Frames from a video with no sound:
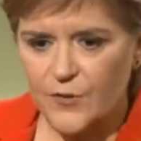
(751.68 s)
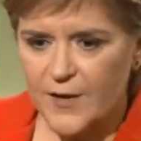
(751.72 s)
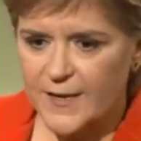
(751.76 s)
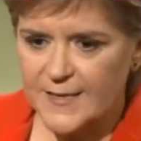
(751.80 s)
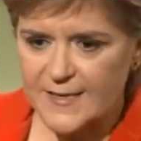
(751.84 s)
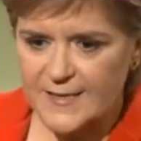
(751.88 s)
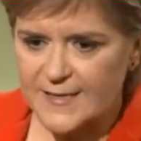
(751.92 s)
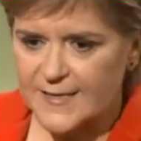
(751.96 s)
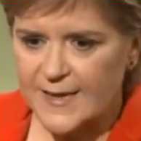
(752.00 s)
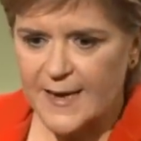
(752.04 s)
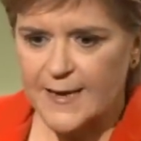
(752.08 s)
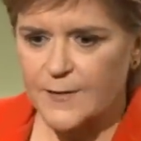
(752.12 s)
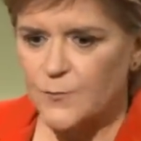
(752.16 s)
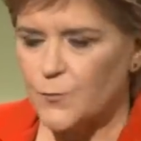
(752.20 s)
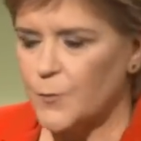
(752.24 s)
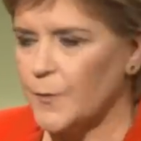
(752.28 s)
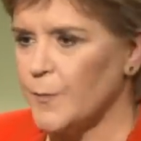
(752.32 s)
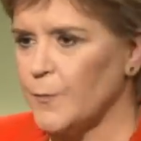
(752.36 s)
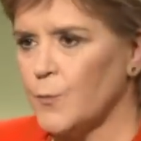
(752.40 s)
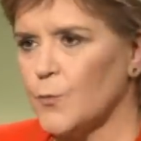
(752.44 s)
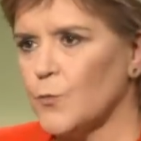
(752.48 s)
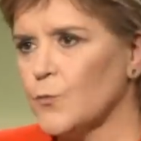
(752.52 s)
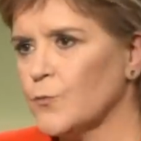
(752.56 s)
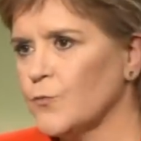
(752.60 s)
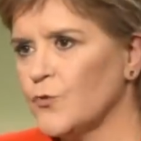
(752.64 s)
already said
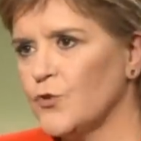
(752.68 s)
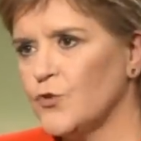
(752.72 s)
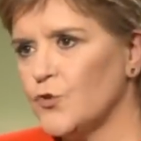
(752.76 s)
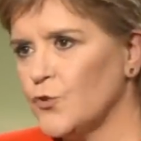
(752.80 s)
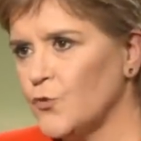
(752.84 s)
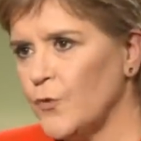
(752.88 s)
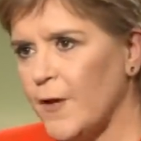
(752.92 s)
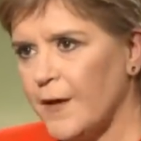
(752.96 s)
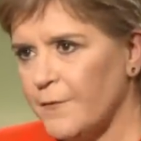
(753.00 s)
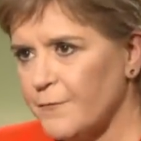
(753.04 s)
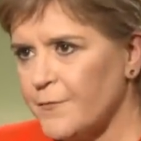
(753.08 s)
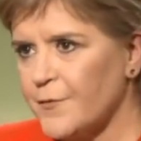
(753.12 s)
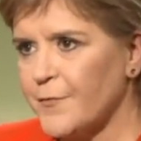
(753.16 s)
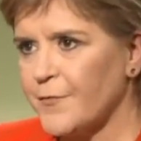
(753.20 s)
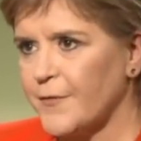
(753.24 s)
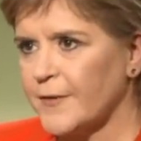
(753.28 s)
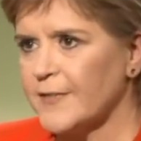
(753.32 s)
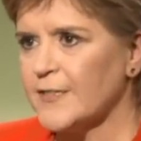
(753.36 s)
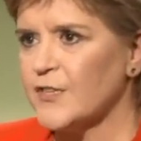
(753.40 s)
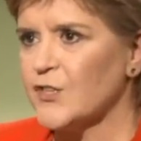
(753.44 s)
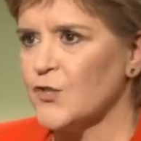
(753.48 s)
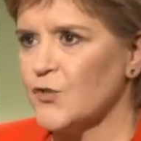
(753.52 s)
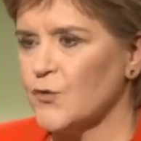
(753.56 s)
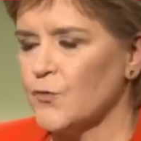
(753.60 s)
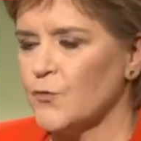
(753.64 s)
we will do
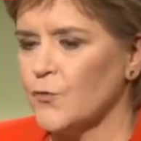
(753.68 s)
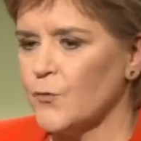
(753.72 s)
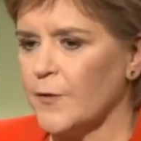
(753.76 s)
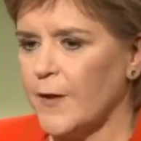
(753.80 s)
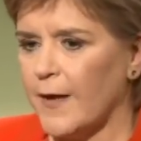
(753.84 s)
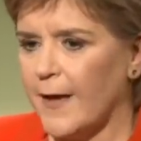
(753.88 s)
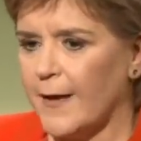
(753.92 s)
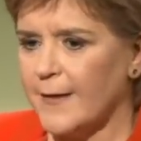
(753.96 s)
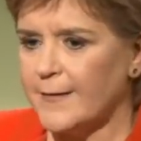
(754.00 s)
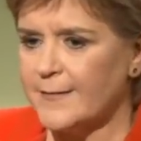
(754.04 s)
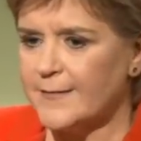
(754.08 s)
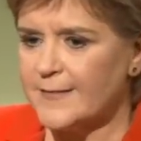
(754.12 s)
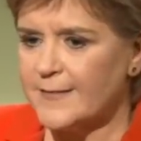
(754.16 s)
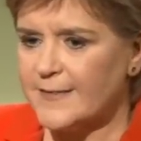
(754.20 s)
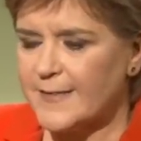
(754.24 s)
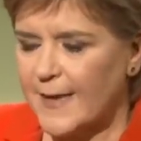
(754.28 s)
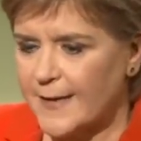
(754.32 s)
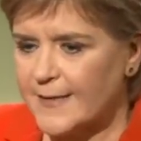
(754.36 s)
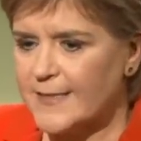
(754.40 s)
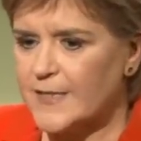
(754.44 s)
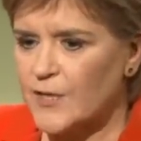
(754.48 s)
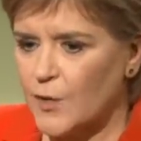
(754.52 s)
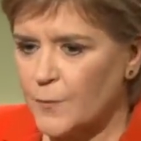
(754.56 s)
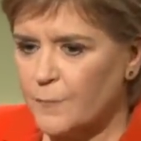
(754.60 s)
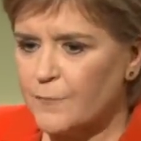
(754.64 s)
everything to
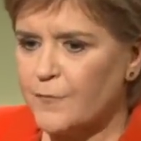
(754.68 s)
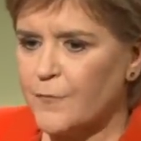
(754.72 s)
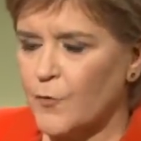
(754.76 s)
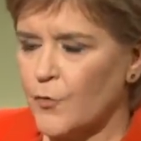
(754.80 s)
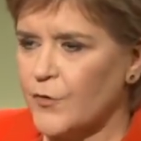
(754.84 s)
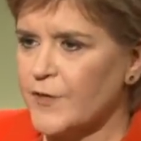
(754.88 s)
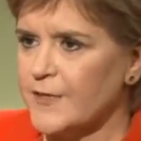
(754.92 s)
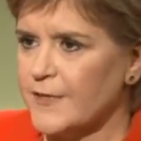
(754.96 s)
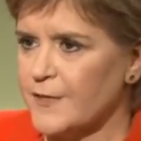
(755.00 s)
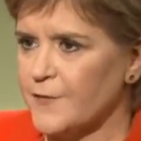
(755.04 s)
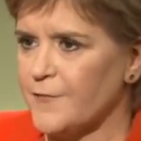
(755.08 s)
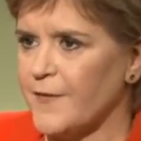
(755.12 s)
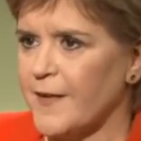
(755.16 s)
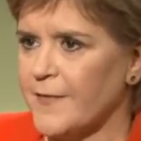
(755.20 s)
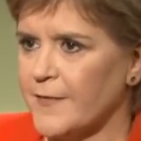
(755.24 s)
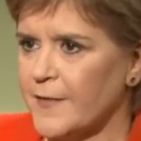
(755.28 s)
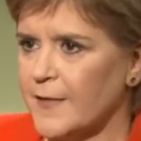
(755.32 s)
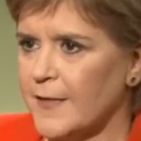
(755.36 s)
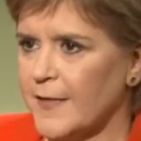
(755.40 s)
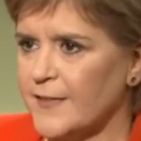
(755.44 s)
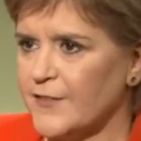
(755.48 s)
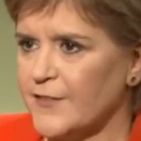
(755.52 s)
stand up for and defend the